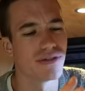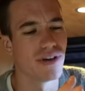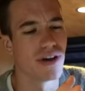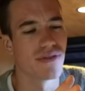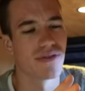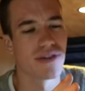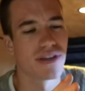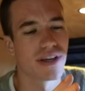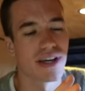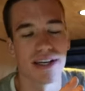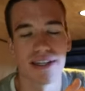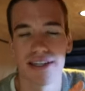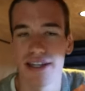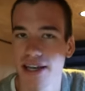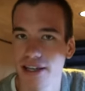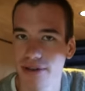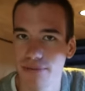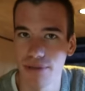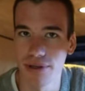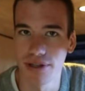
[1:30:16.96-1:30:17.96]
of everything I
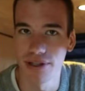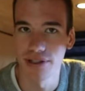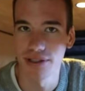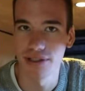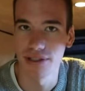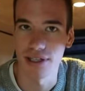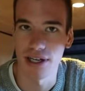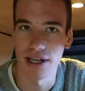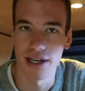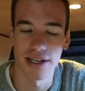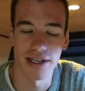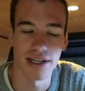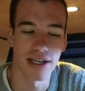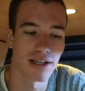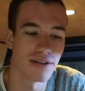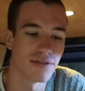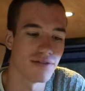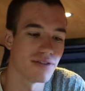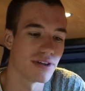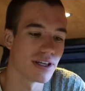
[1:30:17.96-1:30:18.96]
did because I
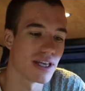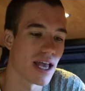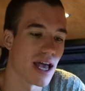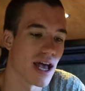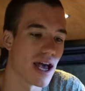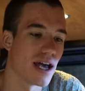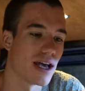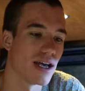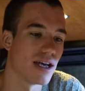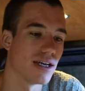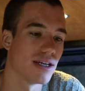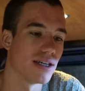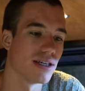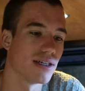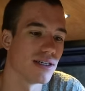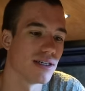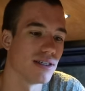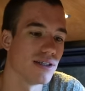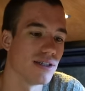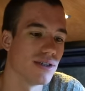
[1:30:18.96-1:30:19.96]
kind of forget
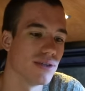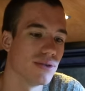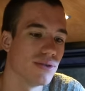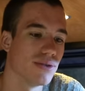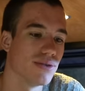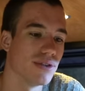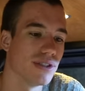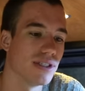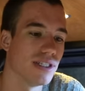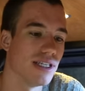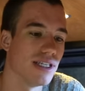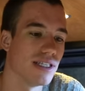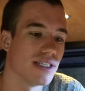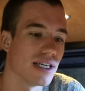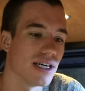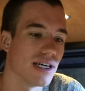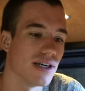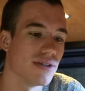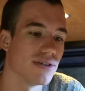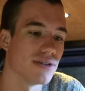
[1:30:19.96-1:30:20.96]
all the
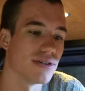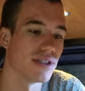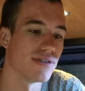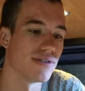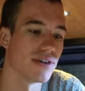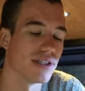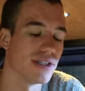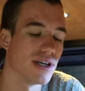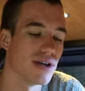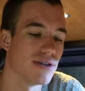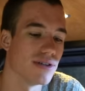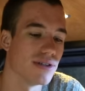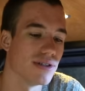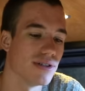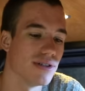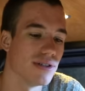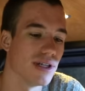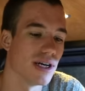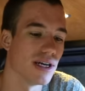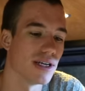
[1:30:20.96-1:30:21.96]
details if I don't
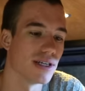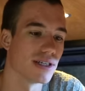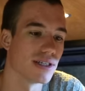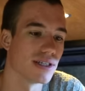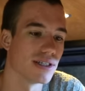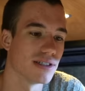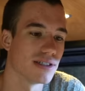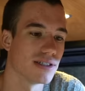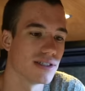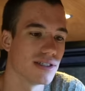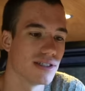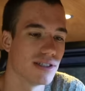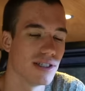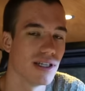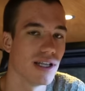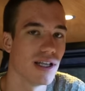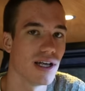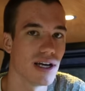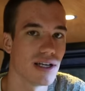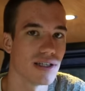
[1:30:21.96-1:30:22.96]
do that. Because the
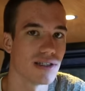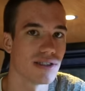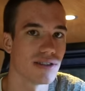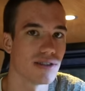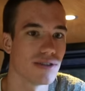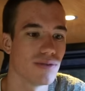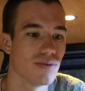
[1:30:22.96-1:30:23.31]
last